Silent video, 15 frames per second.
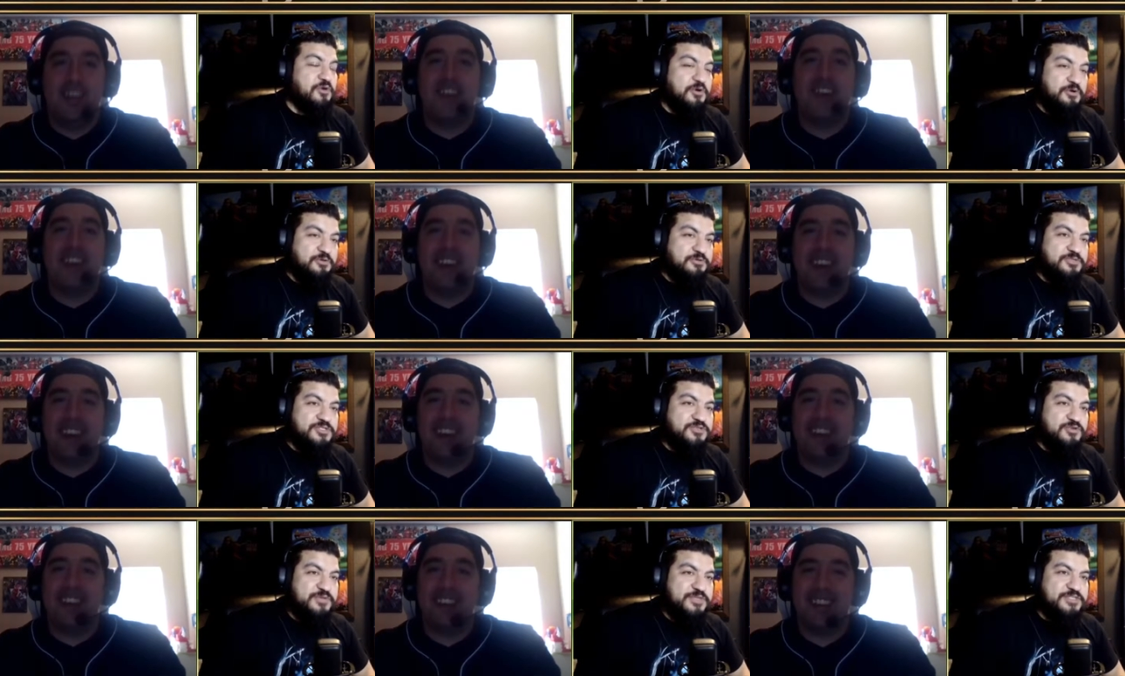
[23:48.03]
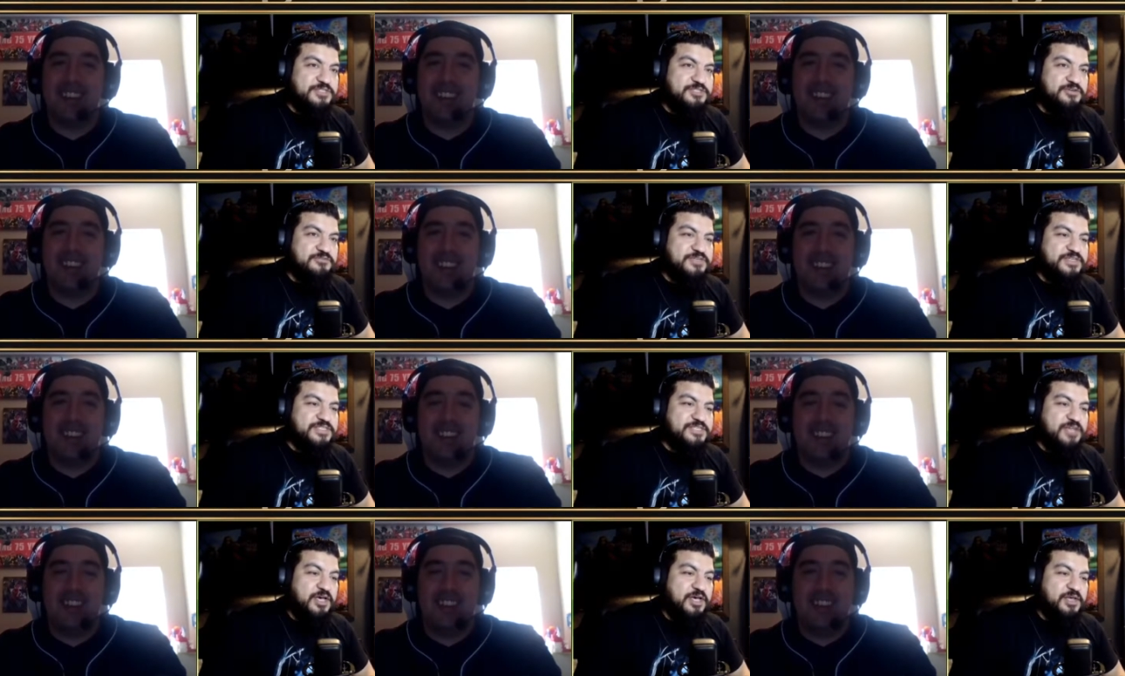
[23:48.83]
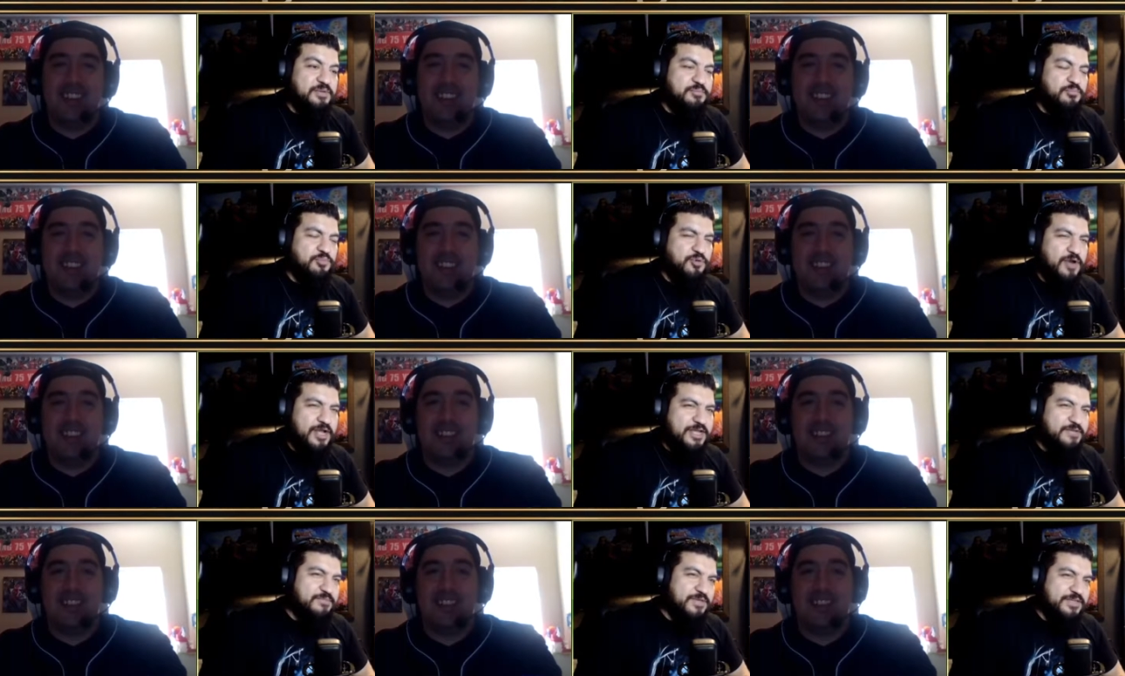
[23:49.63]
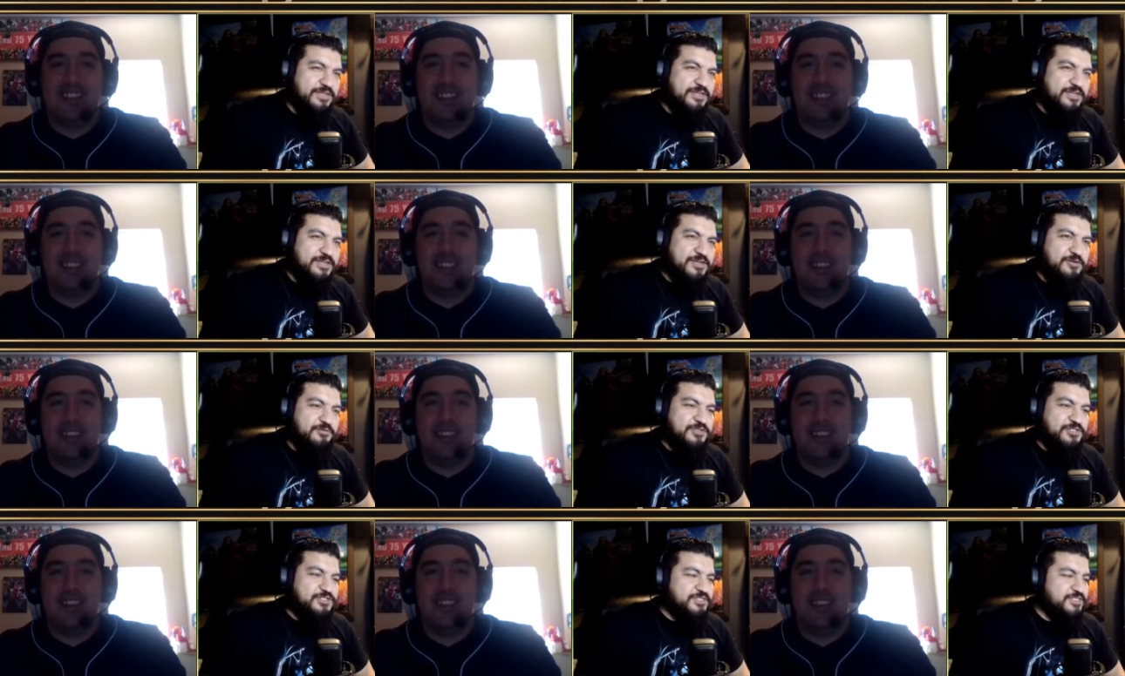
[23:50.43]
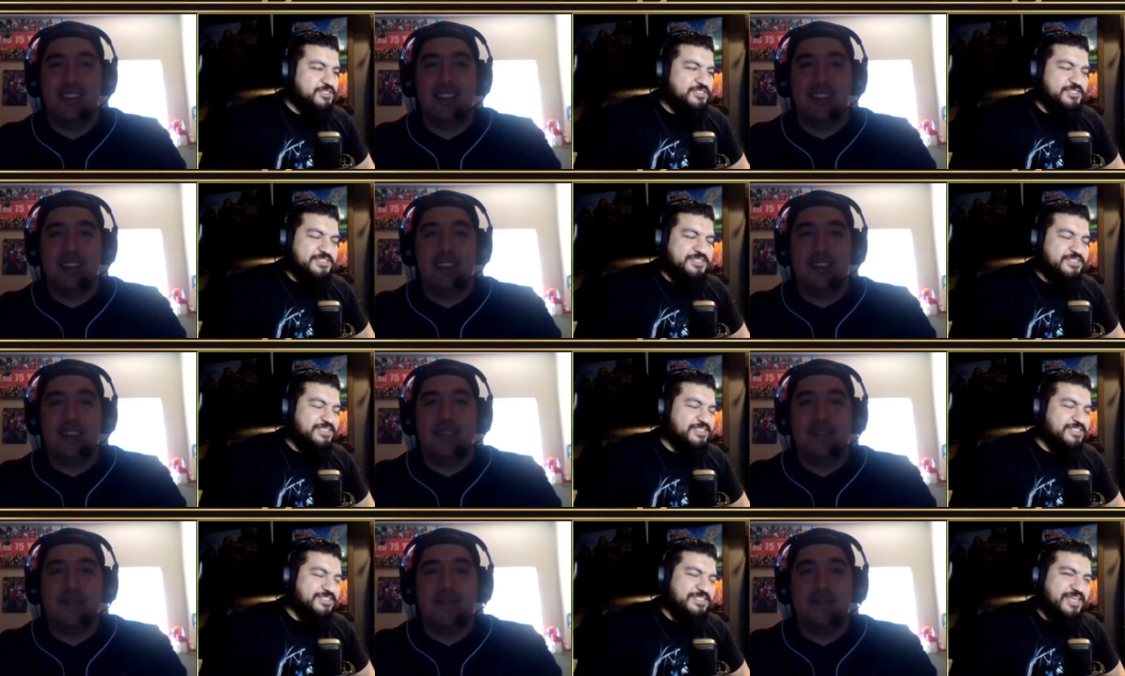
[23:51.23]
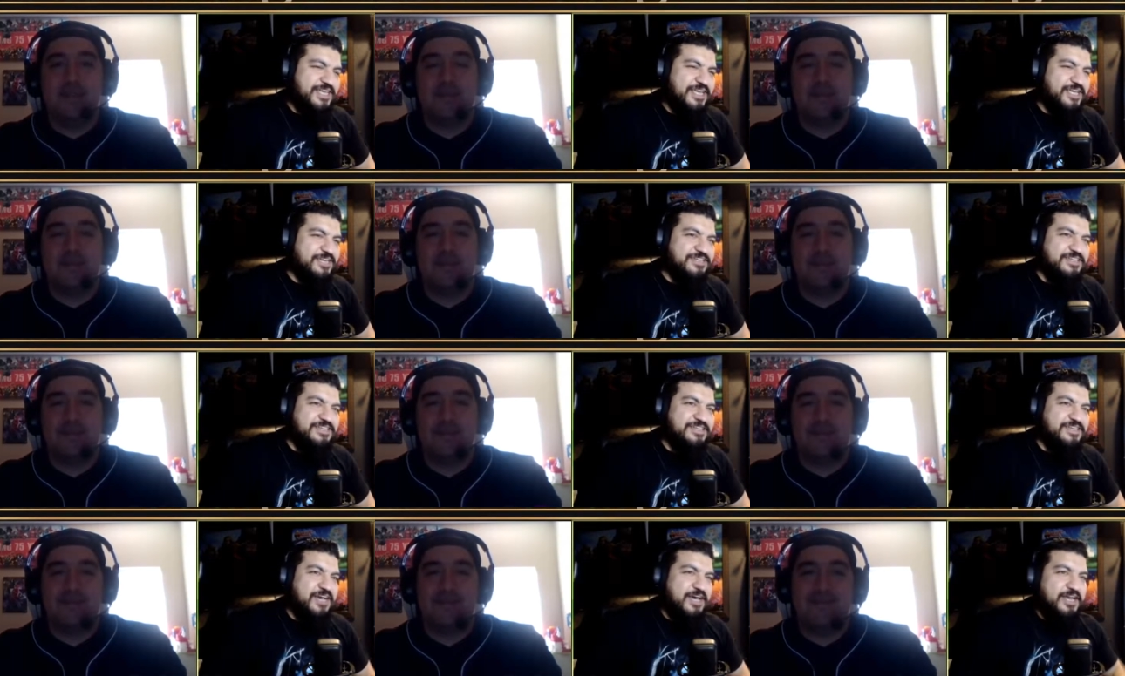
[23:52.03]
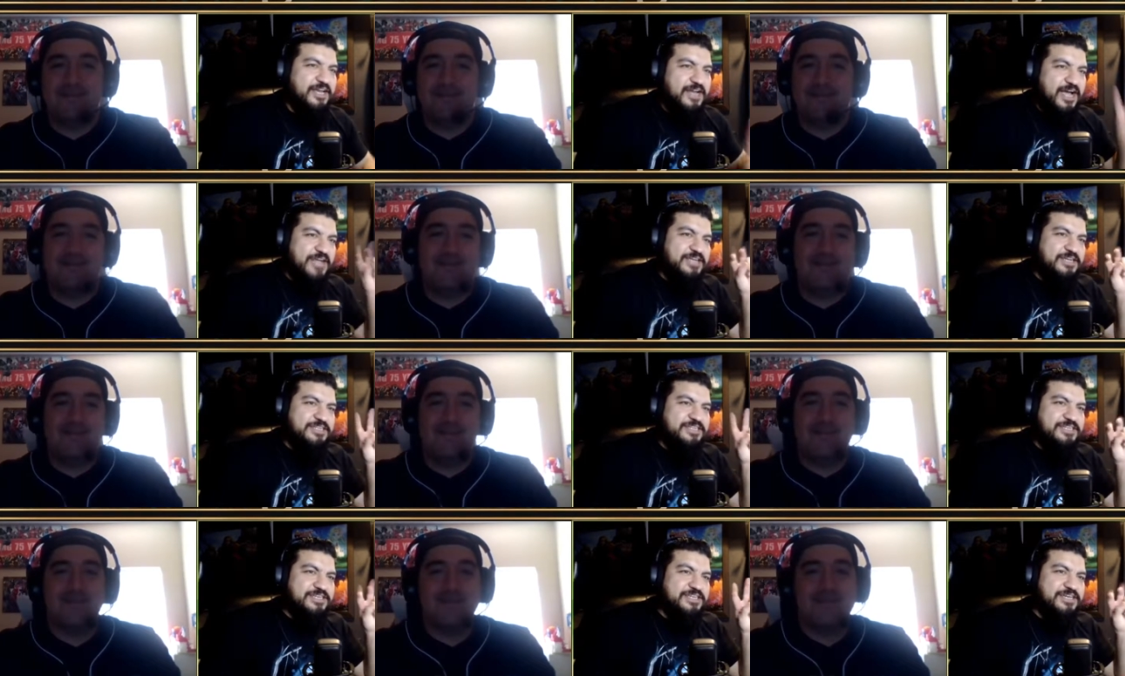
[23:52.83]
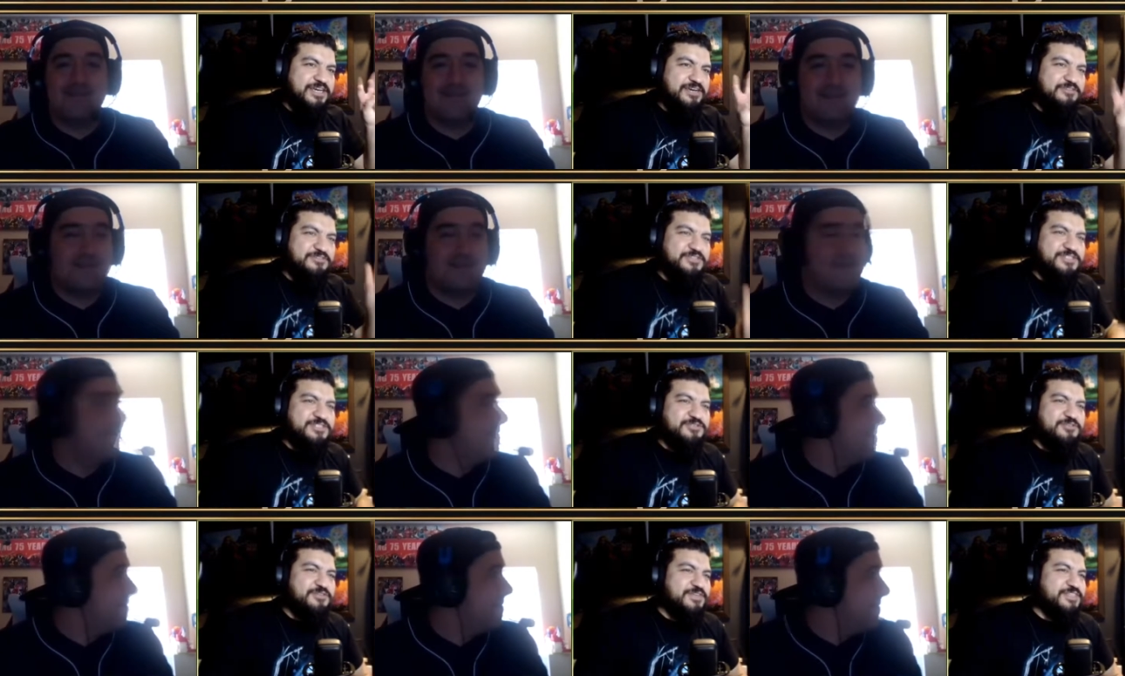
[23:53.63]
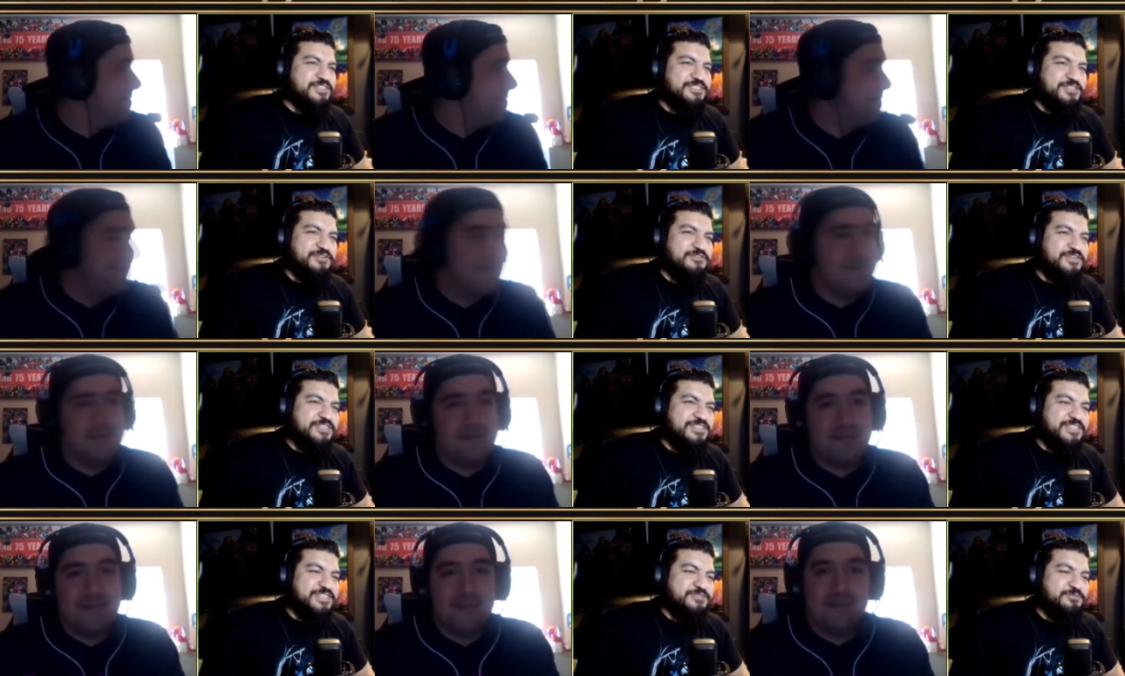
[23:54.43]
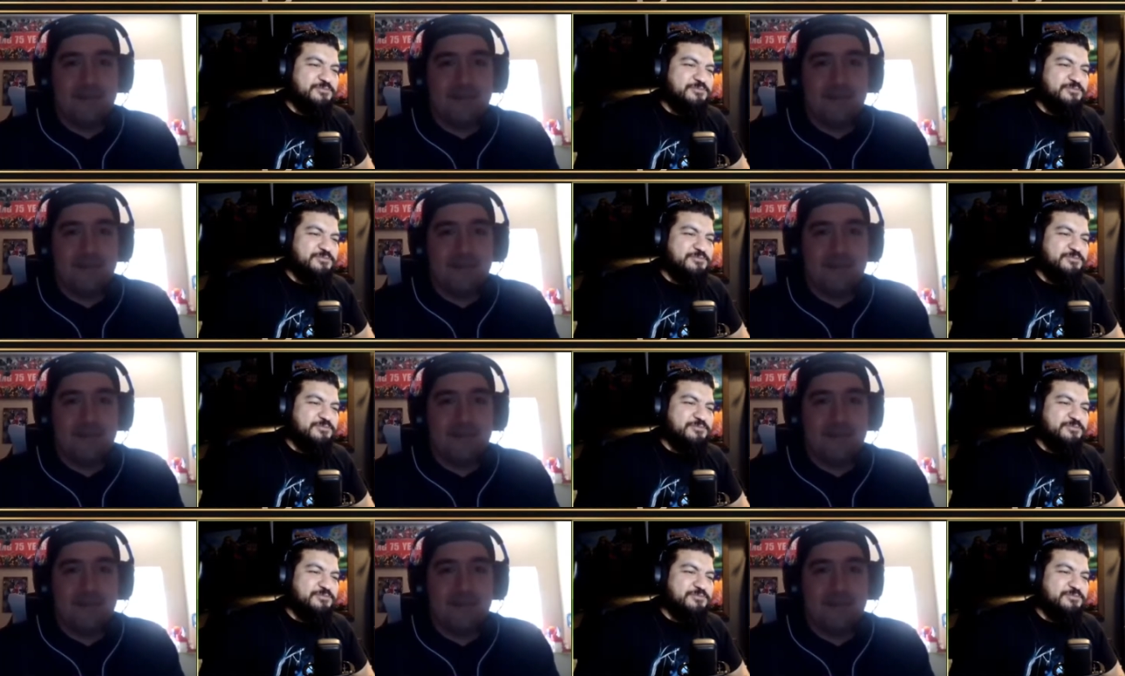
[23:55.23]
Speaker 1: oh, own yeah. streaming service on Brime, which is just this like an idea of a streaming service that's